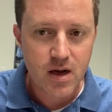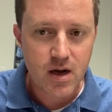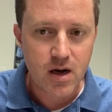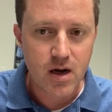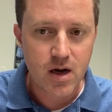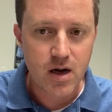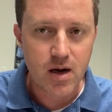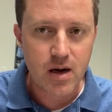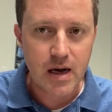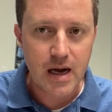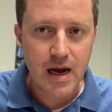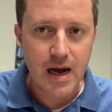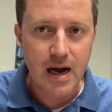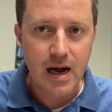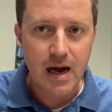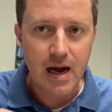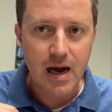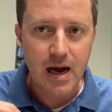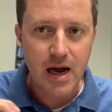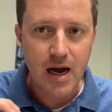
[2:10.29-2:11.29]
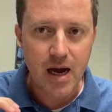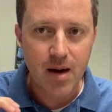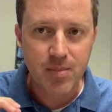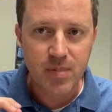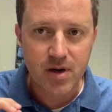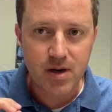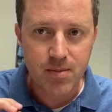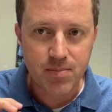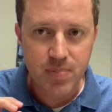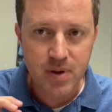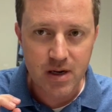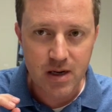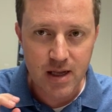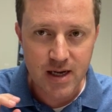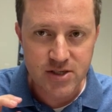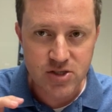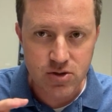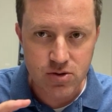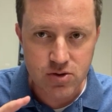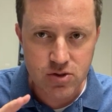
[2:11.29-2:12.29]
I'm gonna
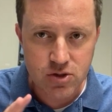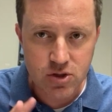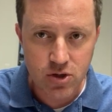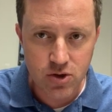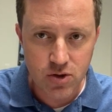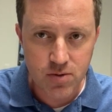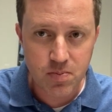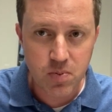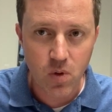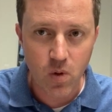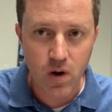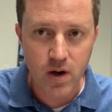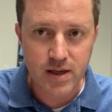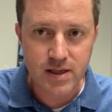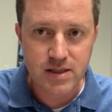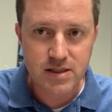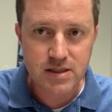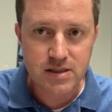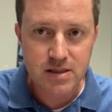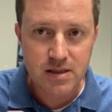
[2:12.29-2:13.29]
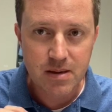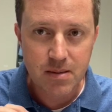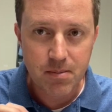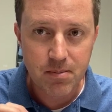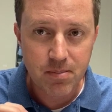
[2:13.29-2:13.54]
penalize you 2 points